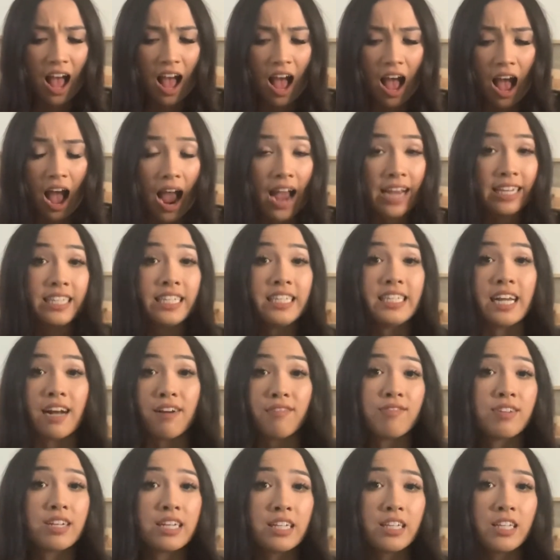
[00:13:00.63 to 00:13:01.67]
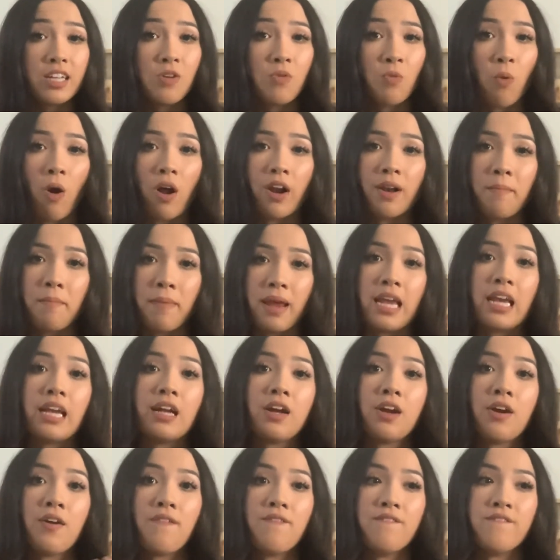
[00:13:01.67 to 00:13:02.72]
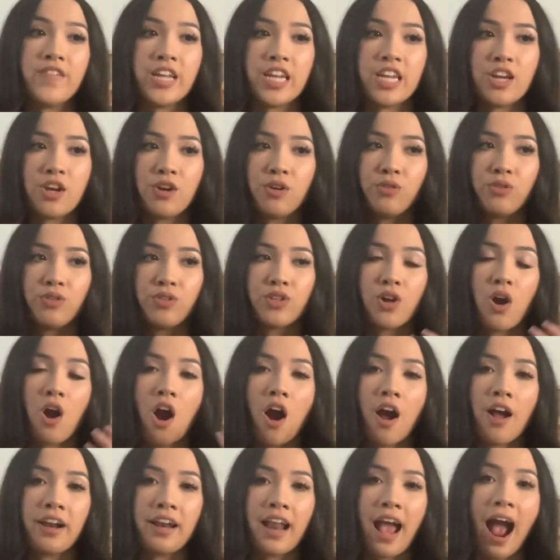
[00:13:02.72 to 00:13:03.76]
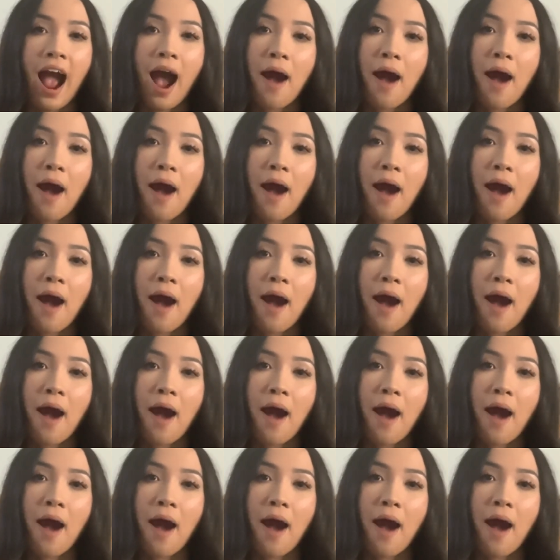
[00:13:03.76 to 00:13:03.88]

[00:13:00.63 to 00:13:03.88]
I definitely want to make videos on how